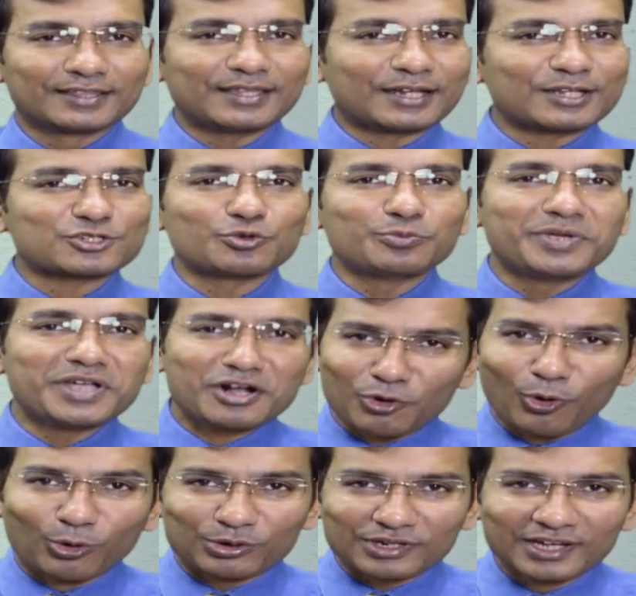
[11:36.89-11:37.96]
there has to be a
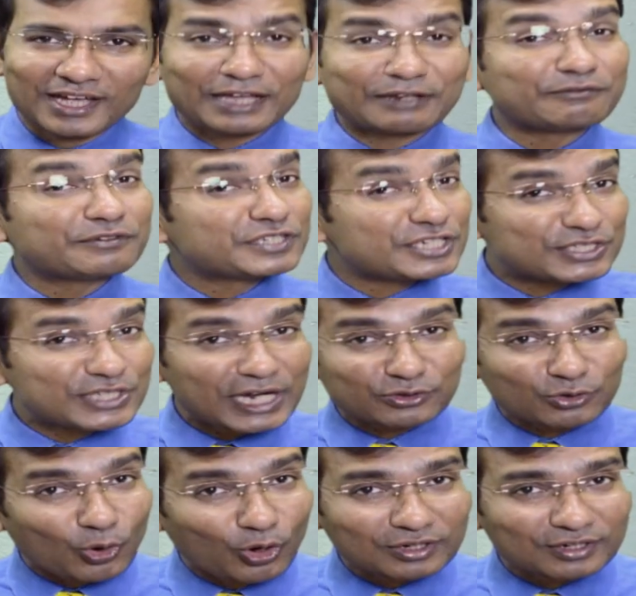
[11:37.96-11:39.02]
court, and which is that
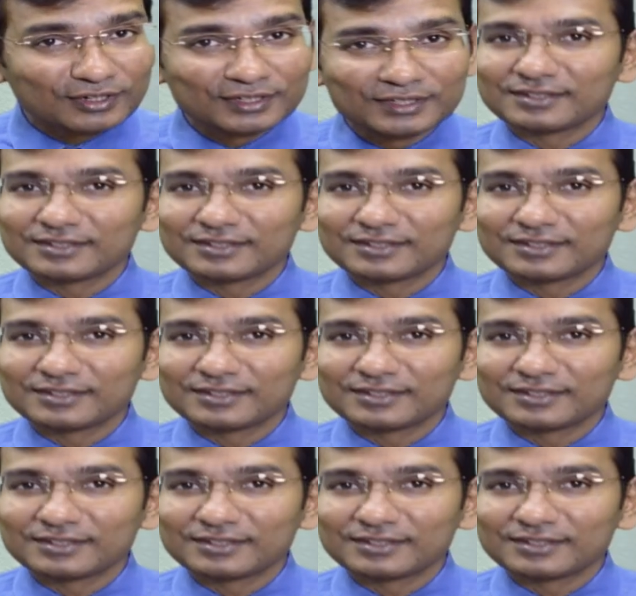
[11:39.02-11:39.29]
court?